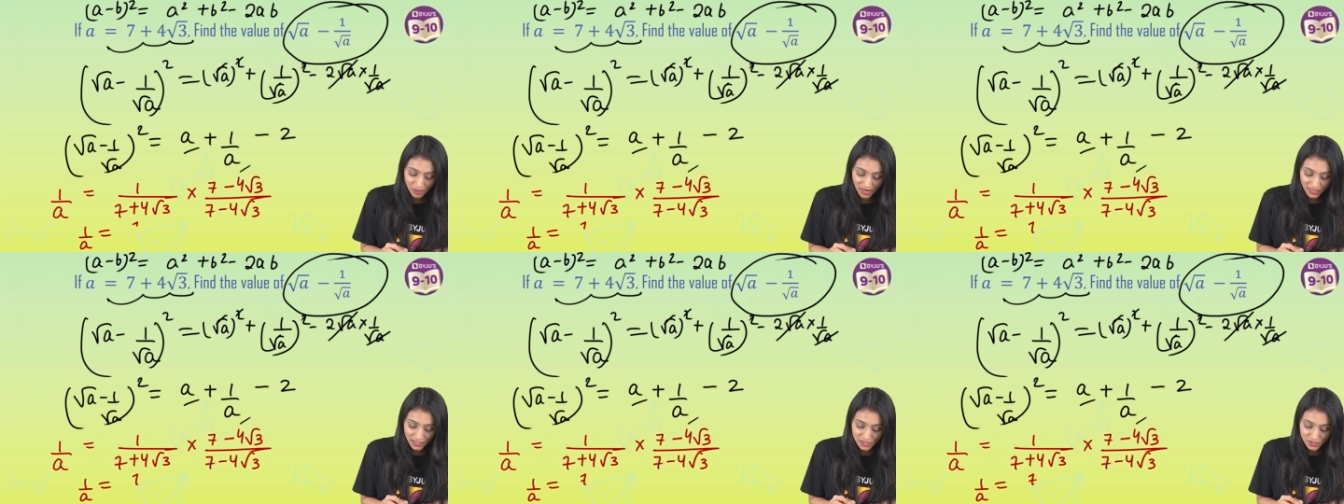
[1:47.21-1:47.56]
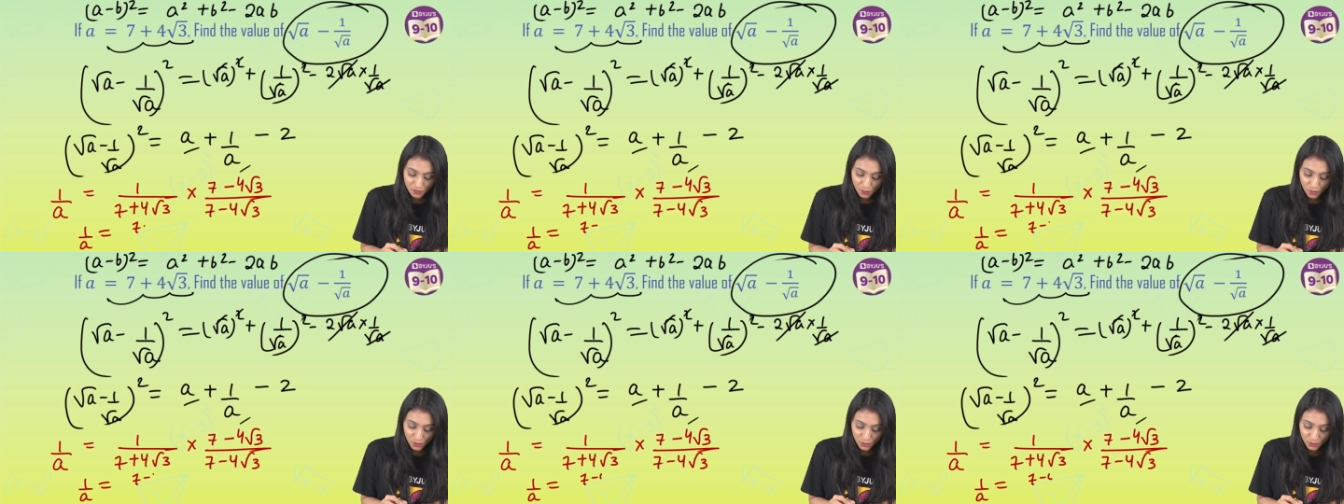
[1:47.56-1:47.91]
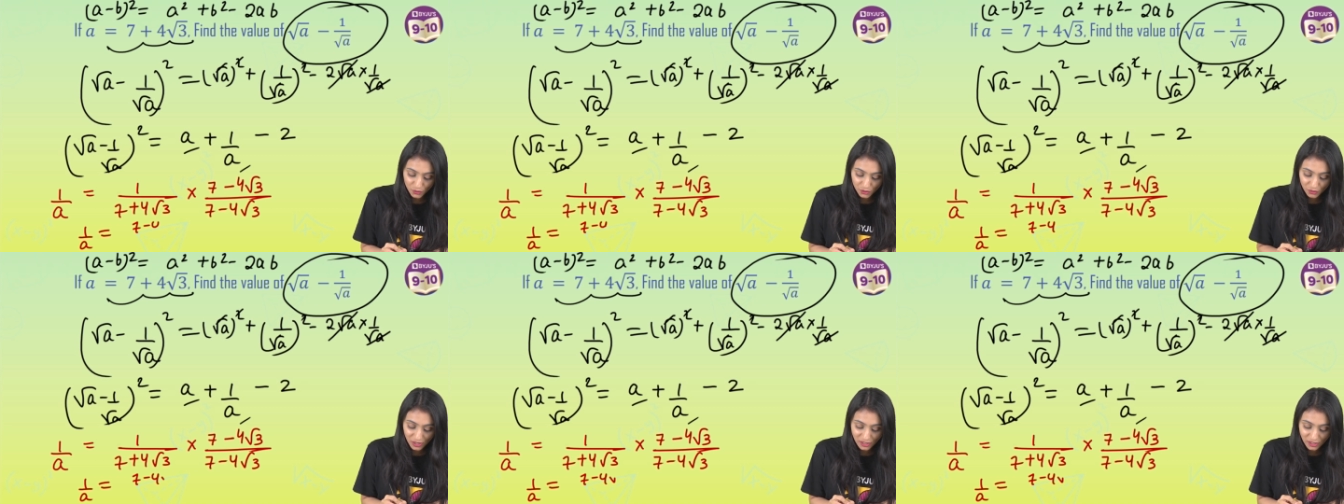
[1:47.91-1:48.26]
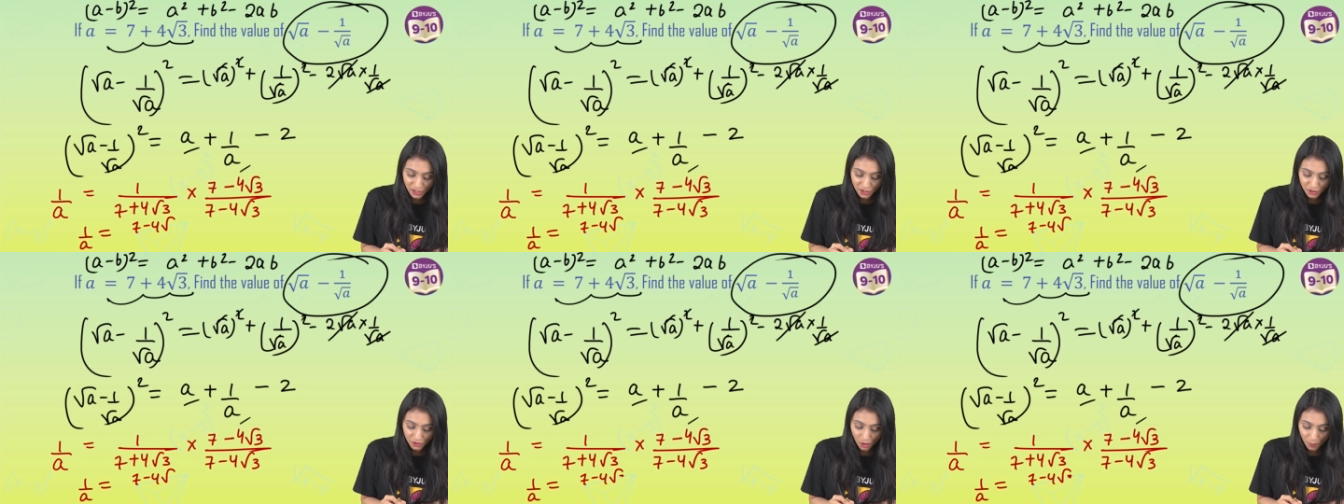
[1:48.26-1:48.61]
minus four root three in the
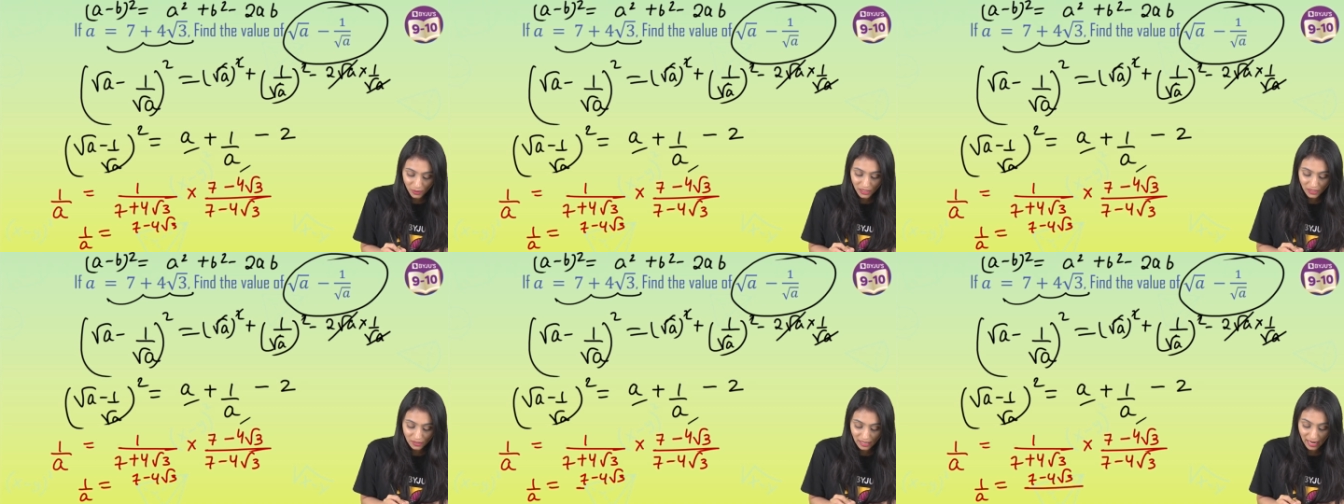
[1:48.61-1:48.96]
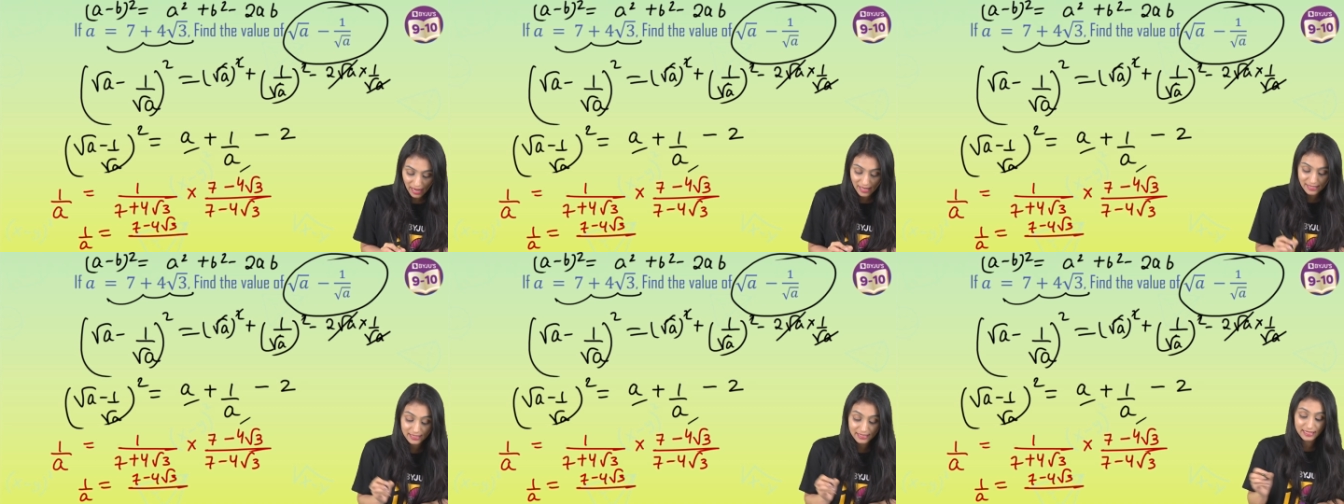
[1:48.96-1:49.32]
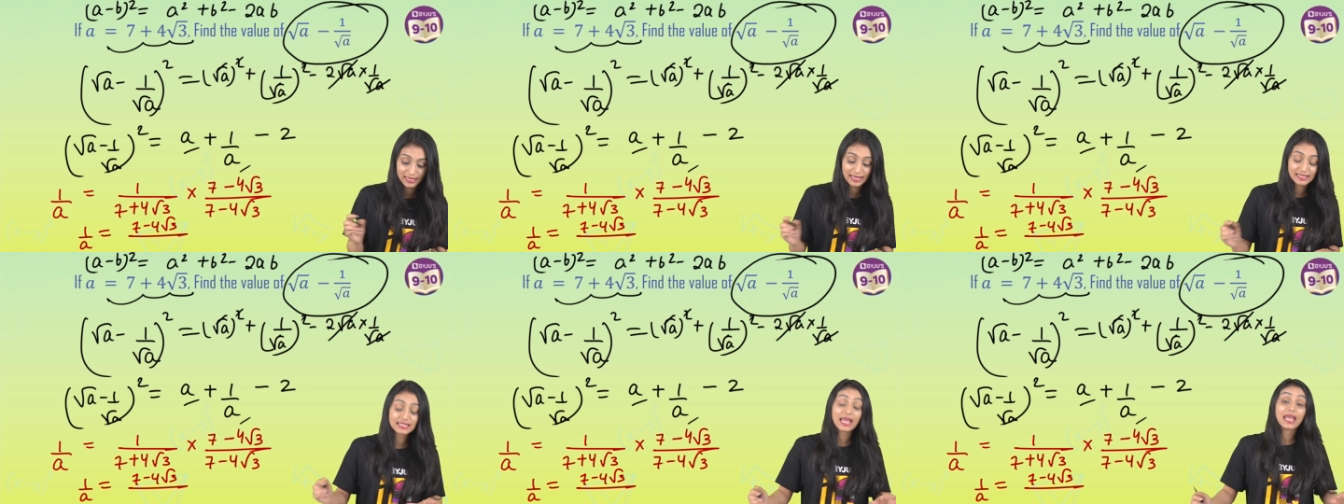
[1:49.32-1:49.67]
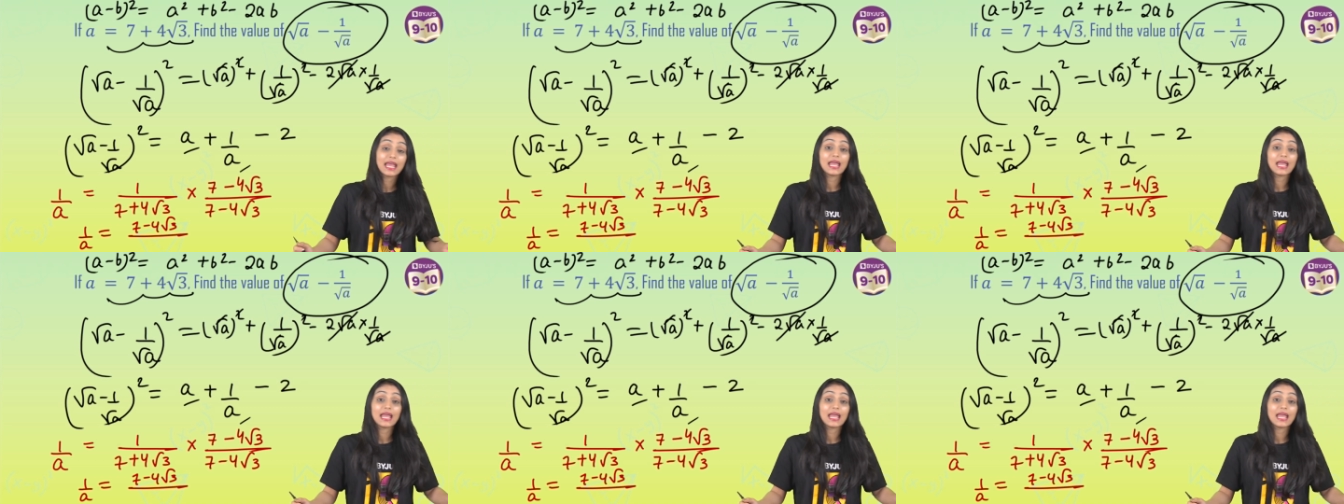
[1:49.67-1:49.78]
denominator as it is.